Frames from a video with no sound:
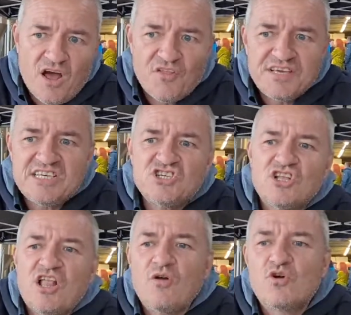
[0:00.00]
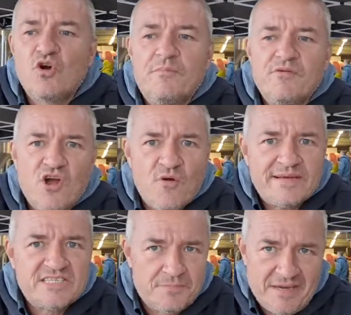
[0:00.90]
this is a local brewery
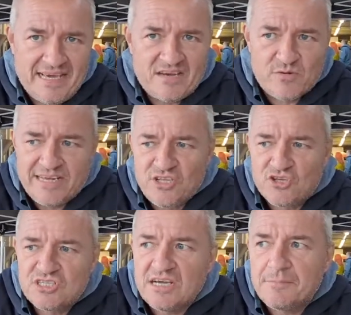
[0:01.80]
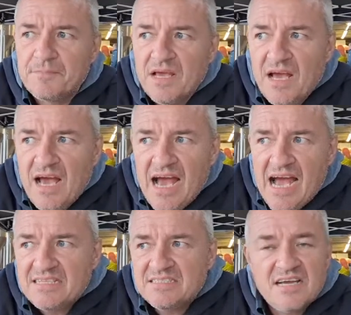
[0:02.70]
to me anyway, Nottingham.
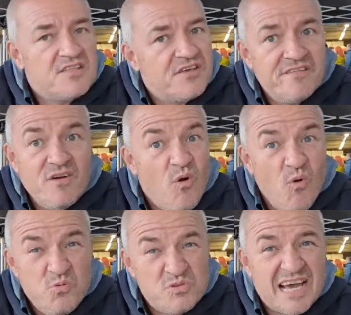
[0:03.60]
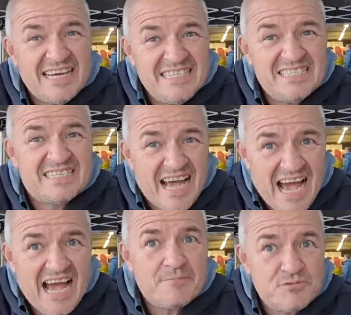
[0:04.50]
And they're all tasting
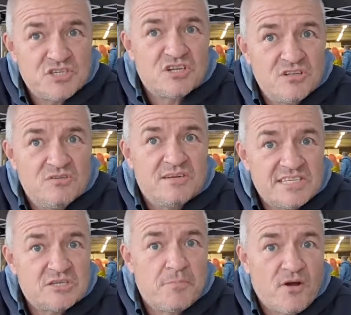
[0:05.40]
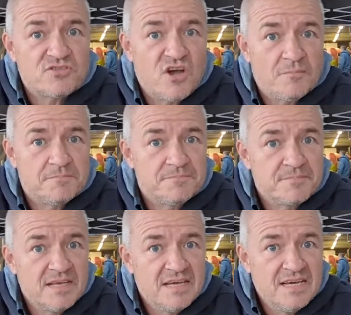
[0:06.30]
absolutely spot
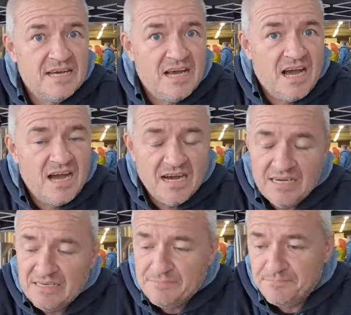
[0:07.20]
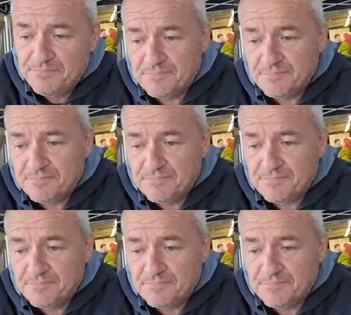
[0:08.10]
on.